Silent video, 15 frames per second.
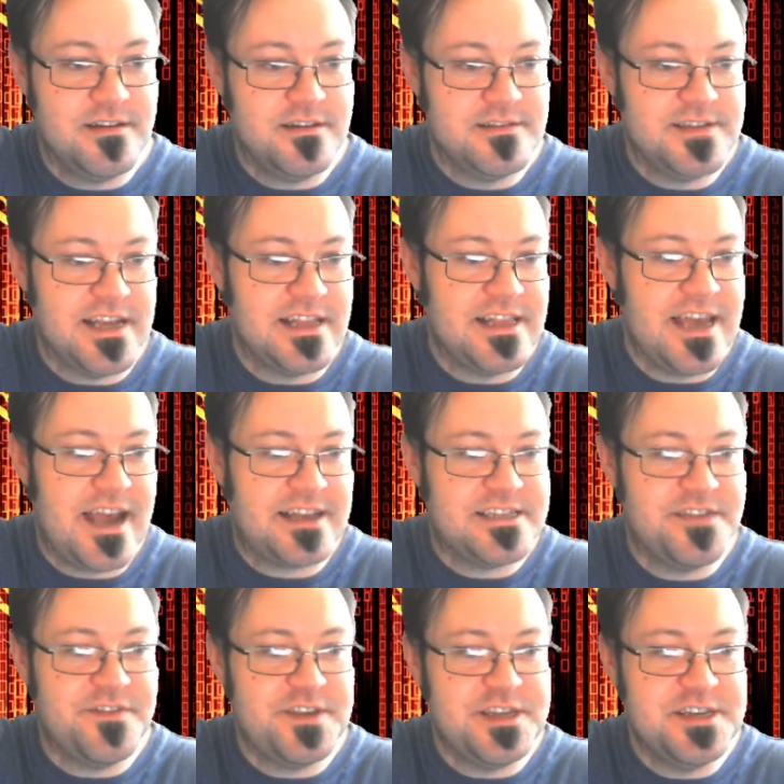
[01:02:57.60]
Daily
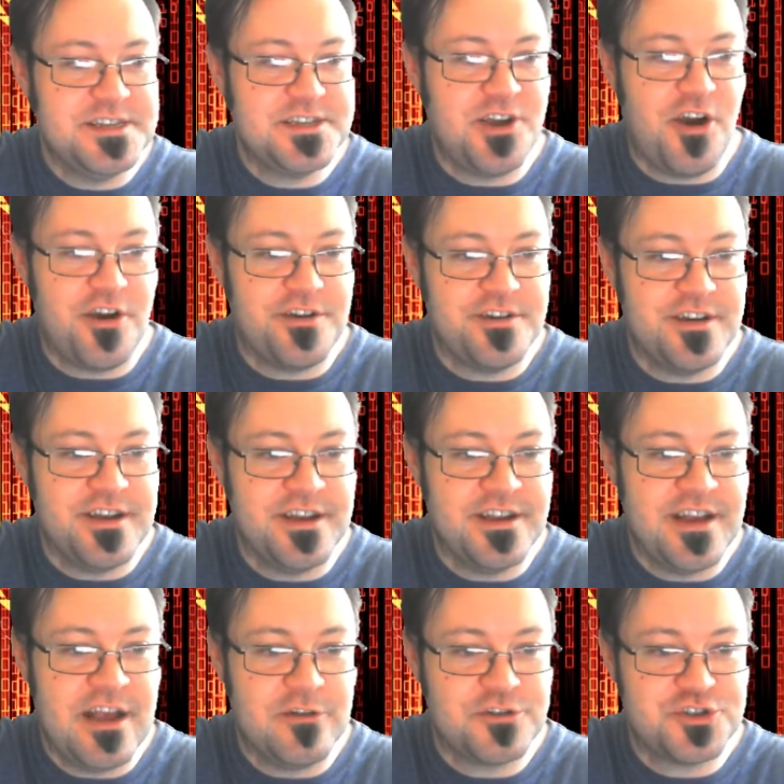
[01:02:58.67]
activities, gardening,
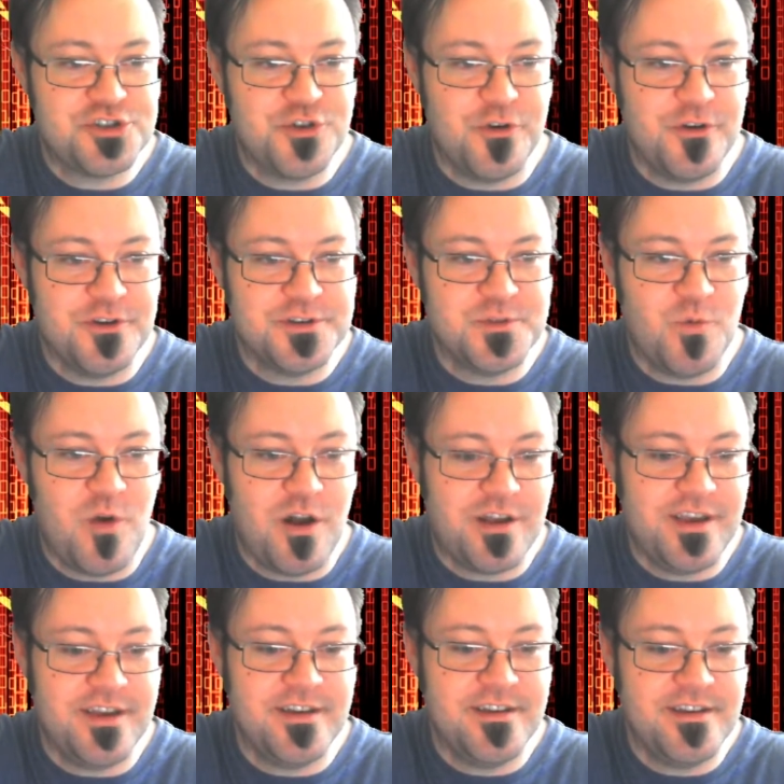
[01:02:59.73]
house chores,
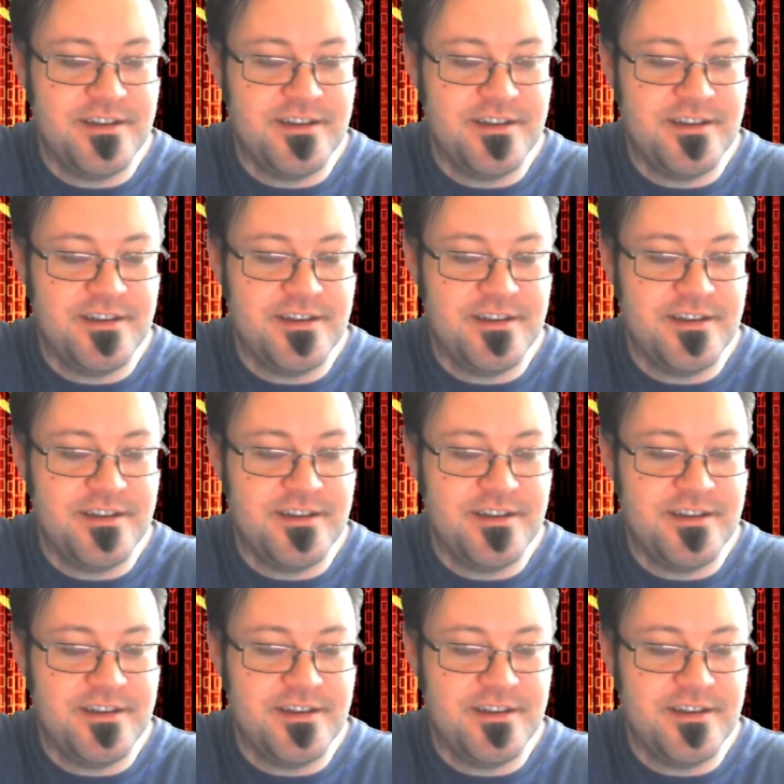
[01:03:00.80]
walking.